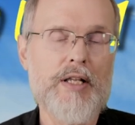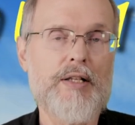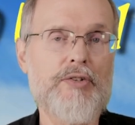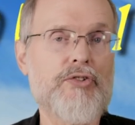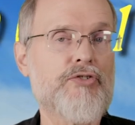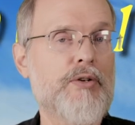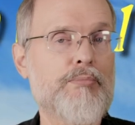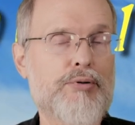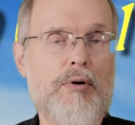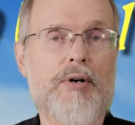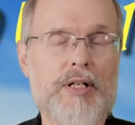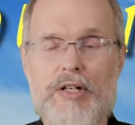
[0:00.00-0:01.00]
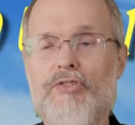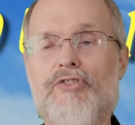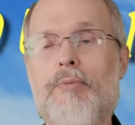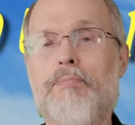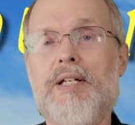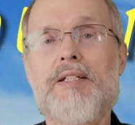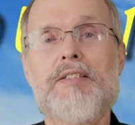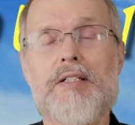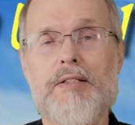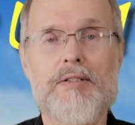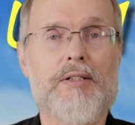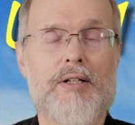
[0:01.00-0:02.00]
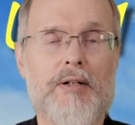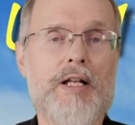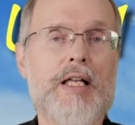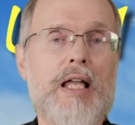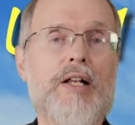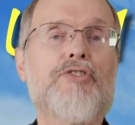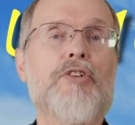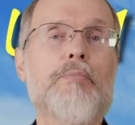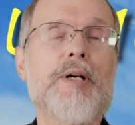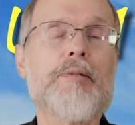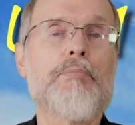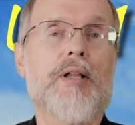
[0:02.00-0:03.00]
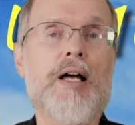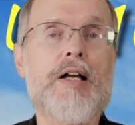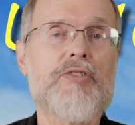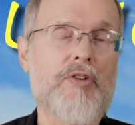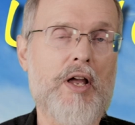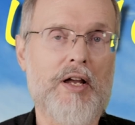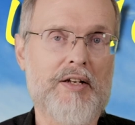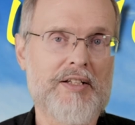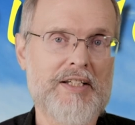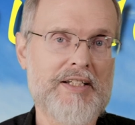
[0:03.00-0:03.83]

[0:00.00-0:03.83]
This is important. This is a big deal. It's a big blessing.